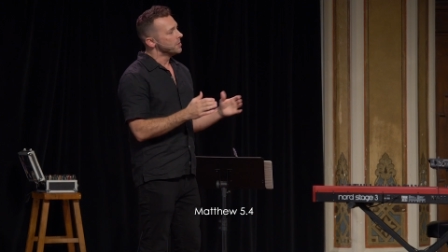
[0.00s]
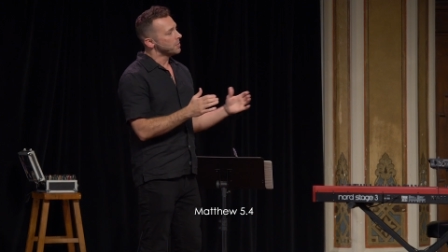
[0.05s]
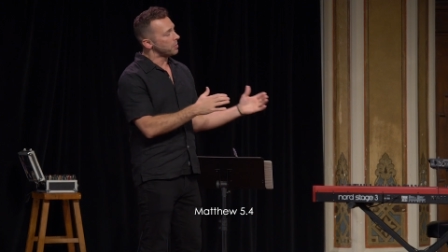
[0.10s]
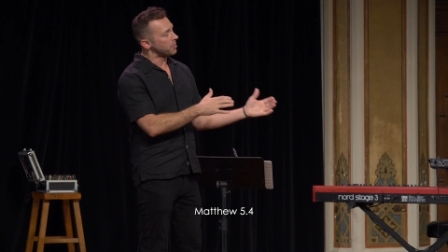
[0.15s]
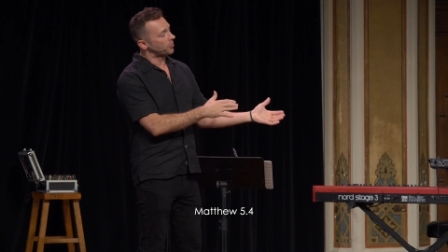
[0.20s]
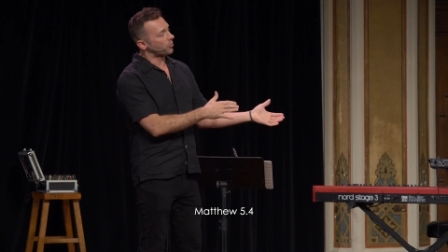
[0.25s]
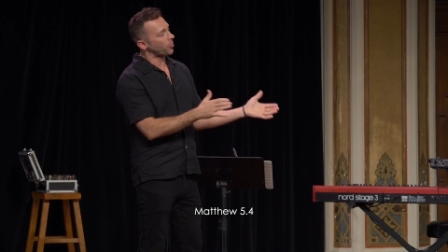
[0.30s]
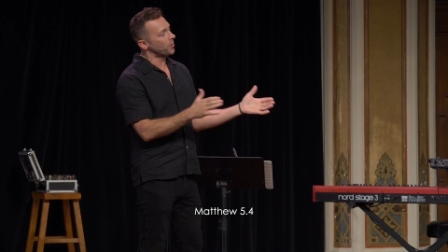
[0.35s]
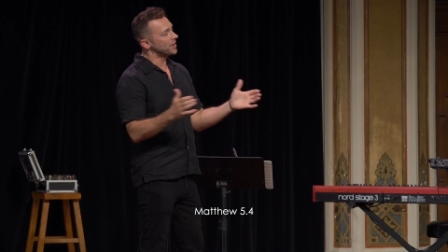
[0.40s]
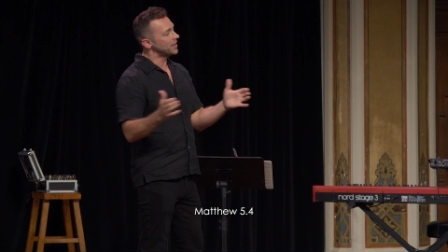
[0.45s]
But
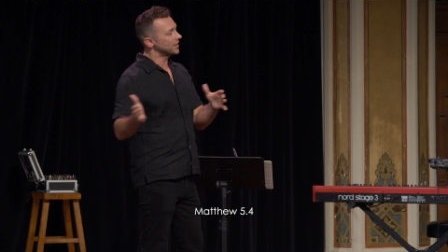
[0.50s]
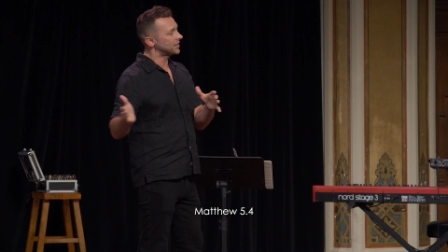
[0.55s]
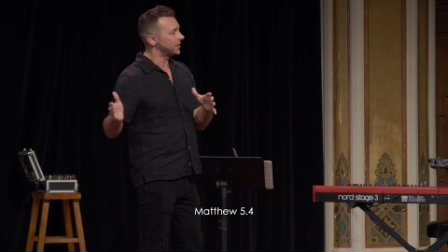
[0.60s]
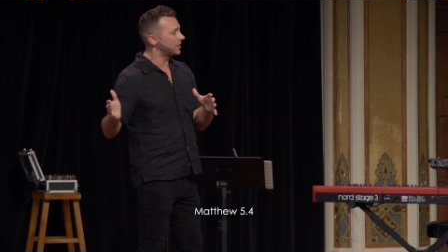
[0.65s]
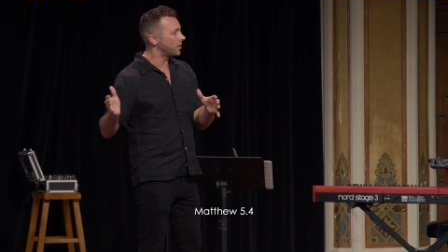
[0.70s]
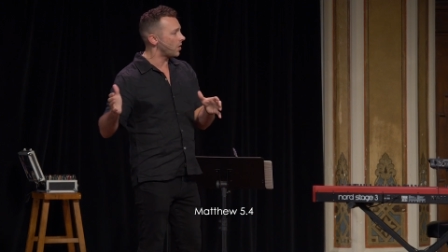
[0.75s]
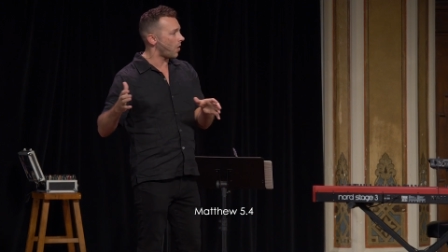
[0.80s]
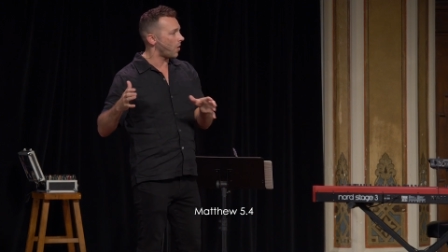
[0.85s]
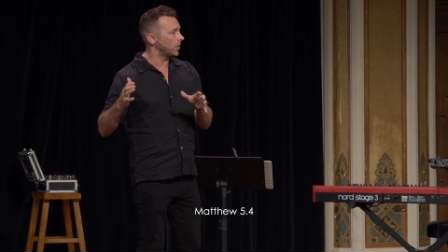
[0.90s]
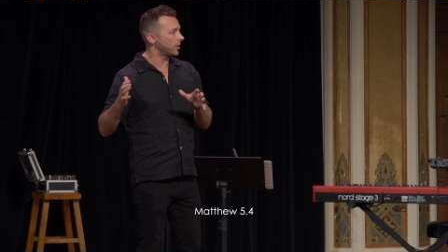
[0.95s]
before he gets
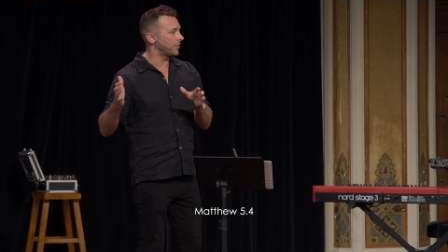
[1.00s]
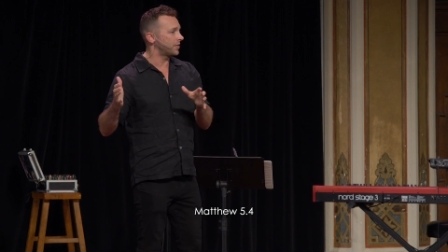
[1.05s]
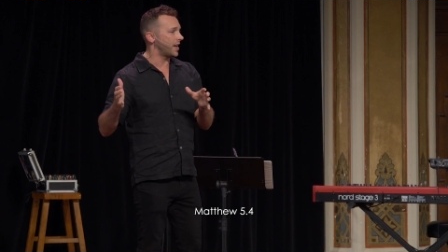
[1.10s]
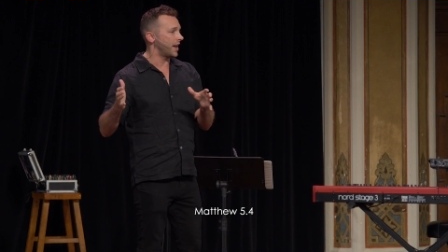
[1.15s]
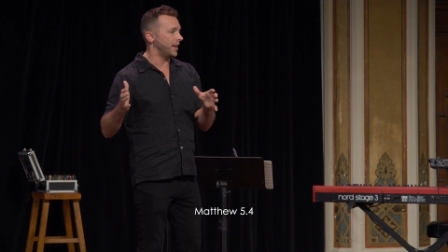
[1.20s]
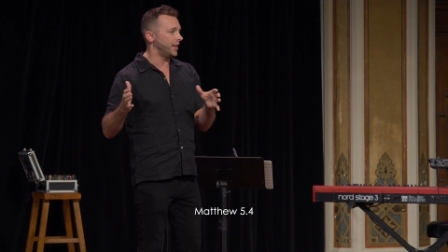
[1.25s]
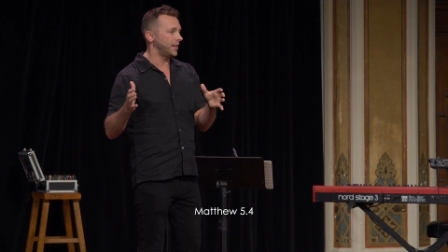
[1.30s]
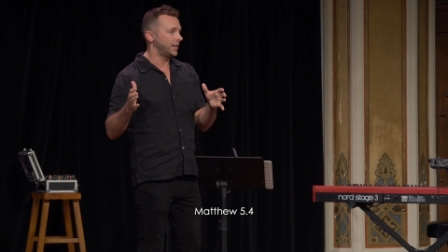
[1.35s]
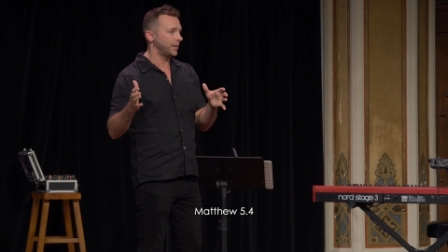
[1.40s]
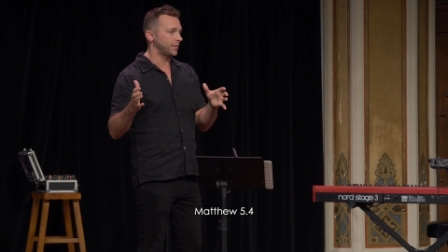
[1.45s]
into all of
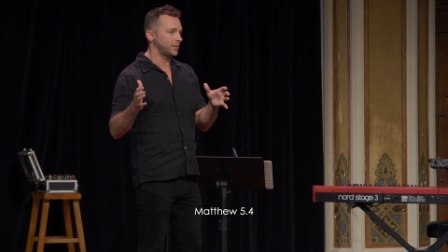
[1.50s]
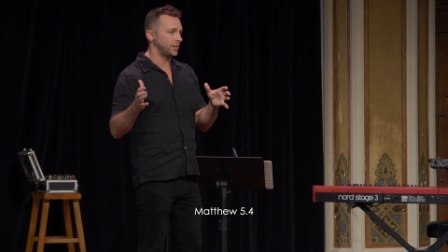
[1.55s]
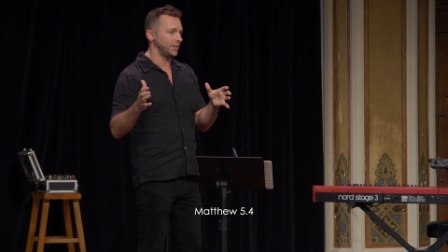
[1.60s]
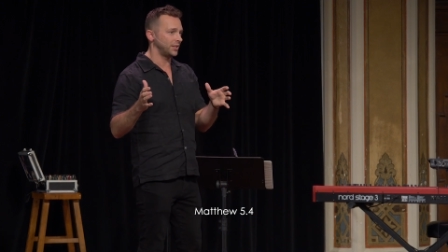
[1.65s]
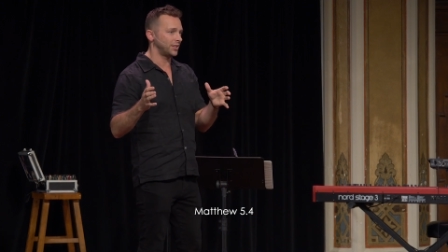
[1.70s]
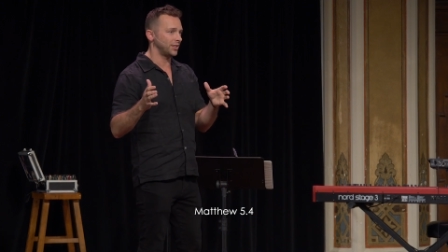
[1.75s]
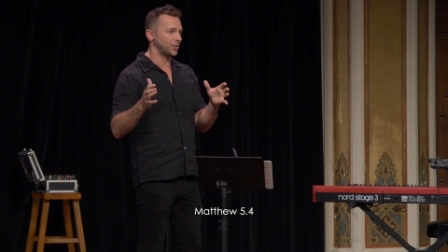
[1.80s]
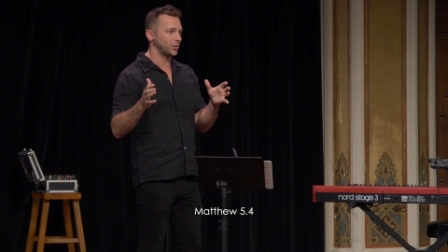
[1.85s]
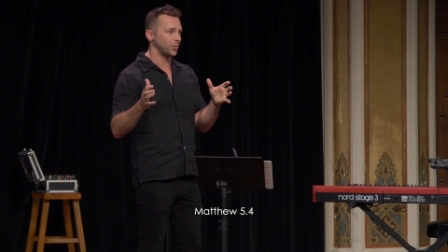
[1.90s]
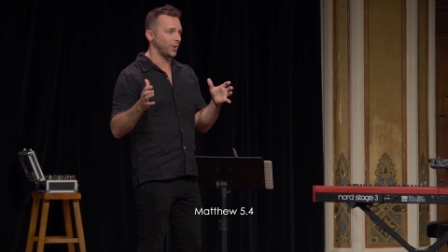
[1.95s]
that, he gives
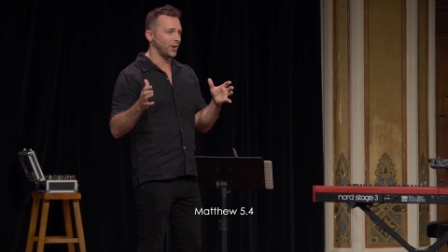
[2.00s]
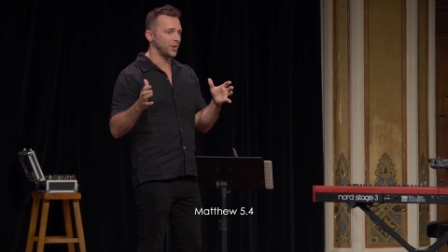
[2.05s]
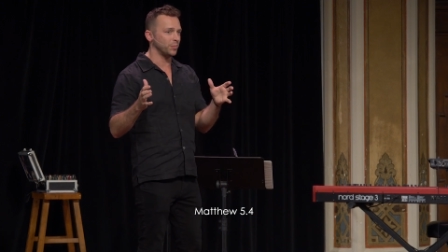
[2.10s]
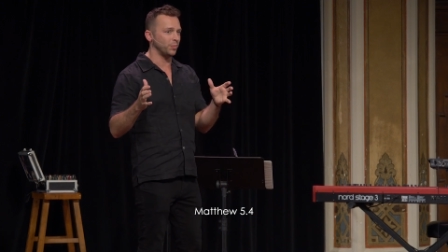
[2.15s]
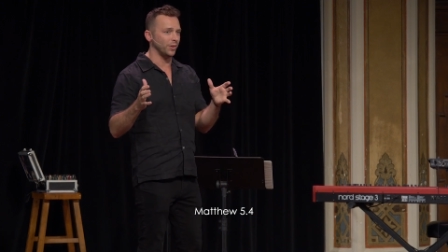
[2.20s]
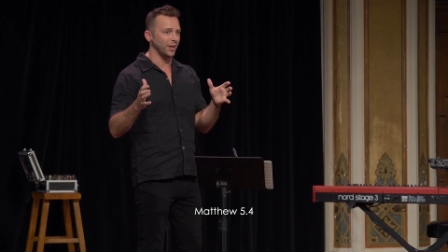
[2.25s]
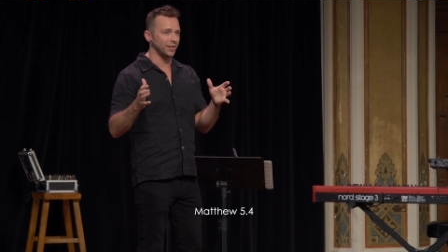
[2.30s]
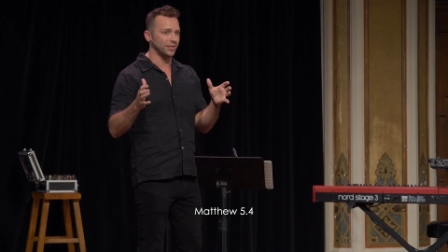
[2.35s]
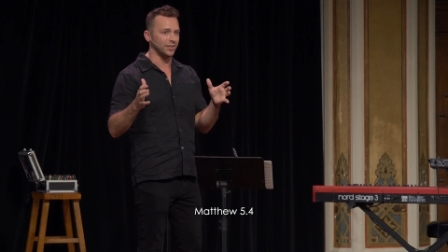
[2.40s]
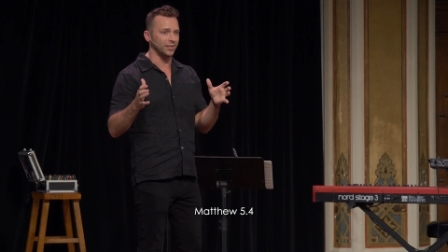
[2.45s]
these
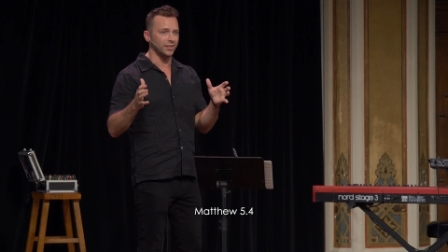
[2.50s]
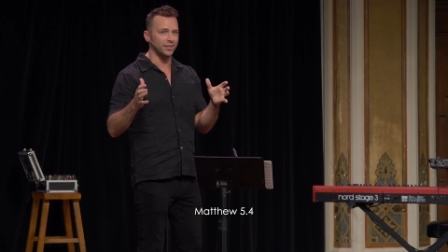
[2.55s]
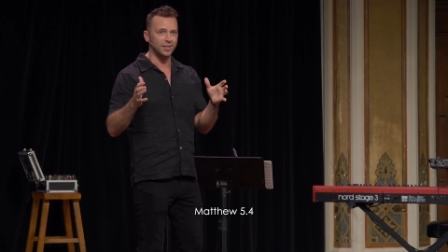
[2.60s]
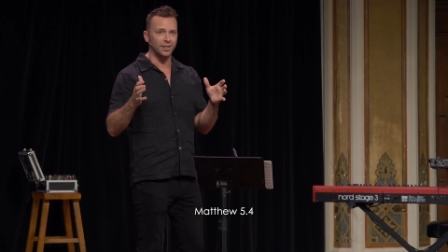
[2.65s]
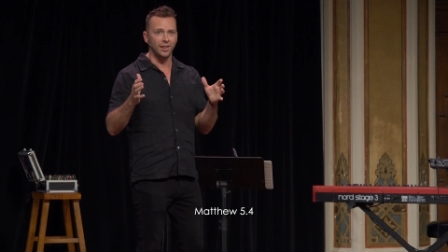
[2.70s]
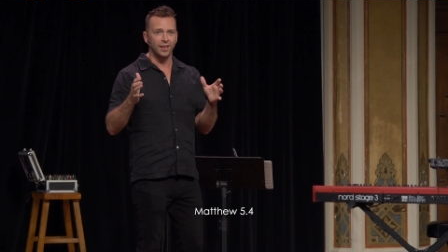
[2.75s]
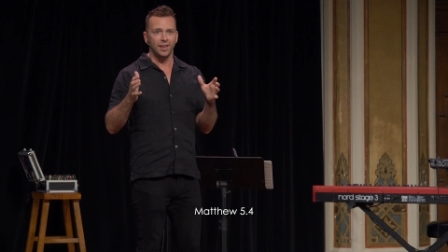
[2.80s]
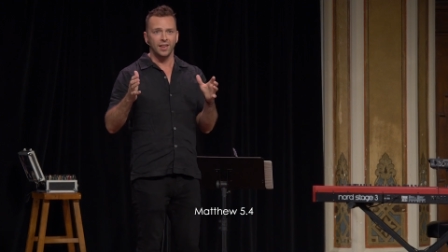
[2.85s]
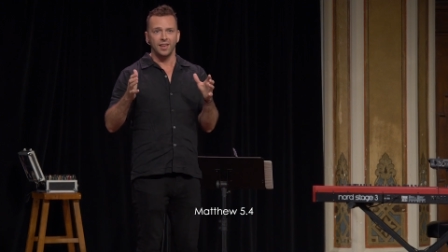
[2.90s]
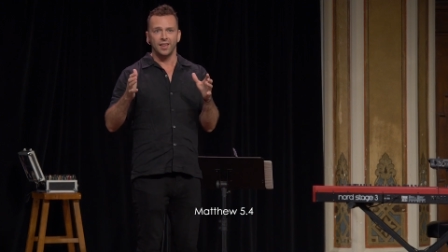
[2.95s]
strange blessings.